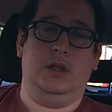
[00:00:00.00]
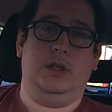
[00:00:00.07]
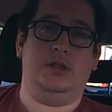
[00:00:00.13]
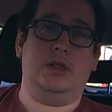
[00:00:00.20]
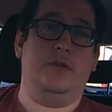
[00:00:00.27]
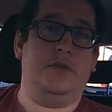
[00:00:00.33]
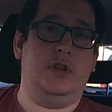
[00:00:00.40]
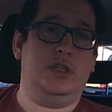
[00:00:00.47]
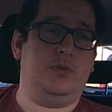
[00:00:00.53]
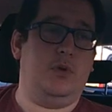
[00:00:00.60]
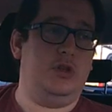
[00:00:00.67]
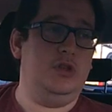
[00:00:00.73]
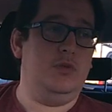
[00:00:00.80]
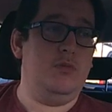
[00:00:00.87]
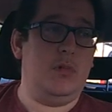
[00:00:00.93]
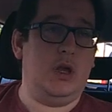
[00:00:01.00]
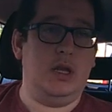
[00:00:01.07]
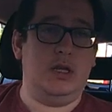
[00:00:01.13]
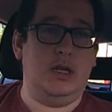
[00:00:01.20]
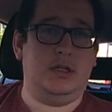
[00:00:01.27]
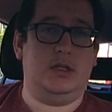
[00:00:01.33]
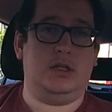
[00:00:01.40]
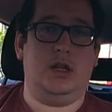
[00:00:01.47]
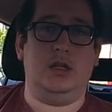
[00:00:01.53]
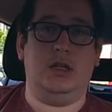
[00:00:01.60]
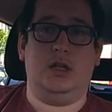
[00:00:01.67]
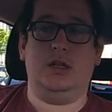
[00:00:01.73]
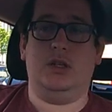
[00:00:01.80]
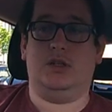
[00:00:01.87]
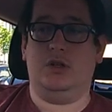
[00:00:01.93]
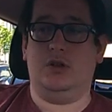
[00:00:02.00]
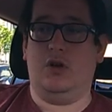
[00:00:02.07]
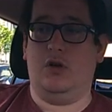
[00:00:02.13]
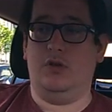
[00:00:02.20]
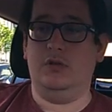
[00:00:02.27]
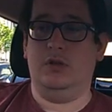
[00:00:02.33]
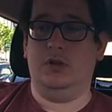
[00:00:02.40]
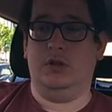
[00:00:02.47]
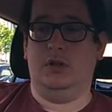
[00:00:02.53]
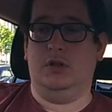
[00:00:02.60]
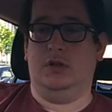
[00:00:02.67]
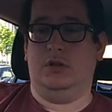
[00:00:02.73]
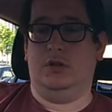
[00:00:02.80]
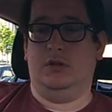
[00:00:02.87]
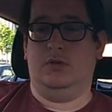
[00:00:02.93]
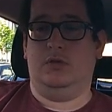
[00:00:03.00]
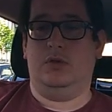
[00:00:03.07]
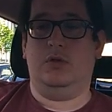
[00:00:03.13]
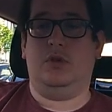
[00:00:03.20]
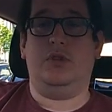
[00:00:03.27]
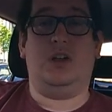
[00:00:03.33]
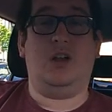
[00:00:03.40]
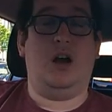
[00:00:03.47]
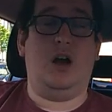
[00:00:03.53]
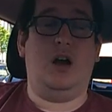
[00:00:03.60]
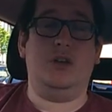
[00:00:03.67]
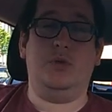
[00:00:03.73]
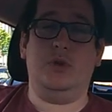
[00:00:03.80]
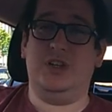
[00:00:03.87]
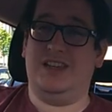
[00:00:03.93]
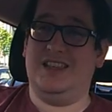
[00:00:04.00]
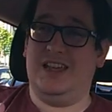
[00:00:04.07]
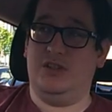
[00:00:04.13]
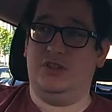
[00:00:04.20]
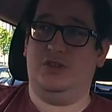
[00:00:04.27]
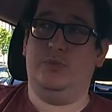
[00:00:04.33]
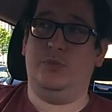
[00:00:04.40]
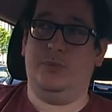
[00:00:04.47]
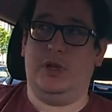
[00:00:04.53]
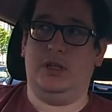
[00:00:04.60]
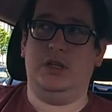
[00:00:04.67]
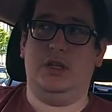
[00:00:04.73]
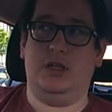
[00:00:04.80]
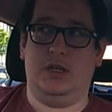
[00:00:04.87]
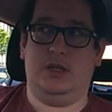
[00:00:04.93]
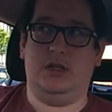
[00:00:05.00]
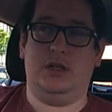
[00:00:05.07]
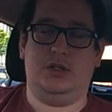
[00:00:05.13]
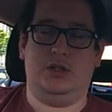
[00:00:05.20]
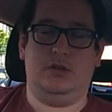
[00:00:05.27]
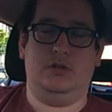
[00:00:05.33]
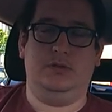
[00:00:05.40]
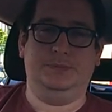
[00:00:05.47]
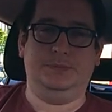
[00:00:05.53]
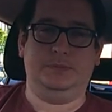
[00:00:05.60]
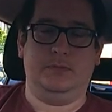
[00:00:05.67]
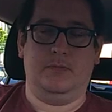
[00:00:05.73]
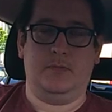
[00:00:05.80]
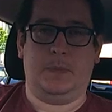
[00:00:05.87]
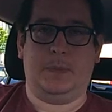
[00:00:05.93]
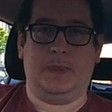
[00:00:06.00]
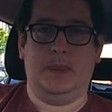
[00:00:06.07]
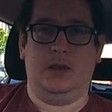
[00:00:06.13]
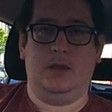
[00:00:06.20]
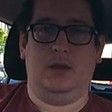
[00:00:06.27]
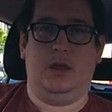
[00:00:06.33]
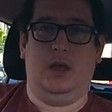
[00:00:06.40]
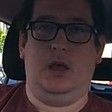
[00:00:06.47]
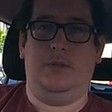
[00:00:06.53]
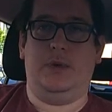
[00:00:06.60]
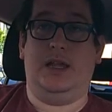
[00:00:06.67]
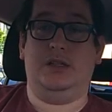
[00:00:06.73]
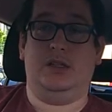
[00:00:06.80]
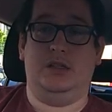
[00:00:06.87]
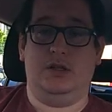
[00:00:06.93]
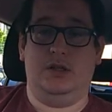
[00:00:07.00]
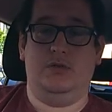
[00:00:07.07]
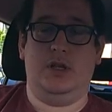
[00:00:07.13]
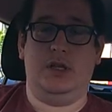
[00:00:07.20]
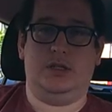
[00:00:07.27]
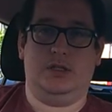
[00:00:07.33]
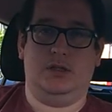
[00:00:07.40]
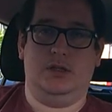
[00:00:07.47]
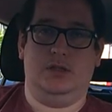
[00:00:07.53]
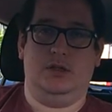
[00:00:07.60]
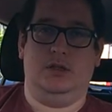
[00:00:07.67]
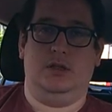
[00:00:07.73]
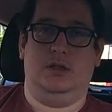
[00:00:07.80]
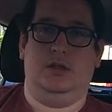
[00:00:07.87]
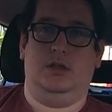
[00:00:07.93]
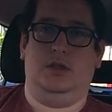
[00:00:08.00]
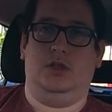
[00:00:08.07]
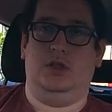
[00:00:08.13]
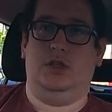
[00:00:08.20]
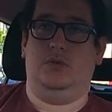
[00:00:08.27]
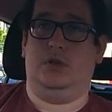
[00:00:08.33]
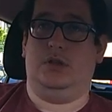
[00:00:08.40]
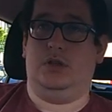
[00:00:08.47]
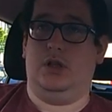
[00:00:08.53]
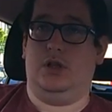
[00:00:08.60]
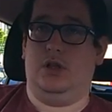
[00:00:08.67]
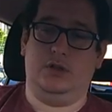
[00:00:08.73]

So for this one, you may need to turn the ignition on. Not the car, you might need the engine on, but you may need the ignition on. And to do this, you would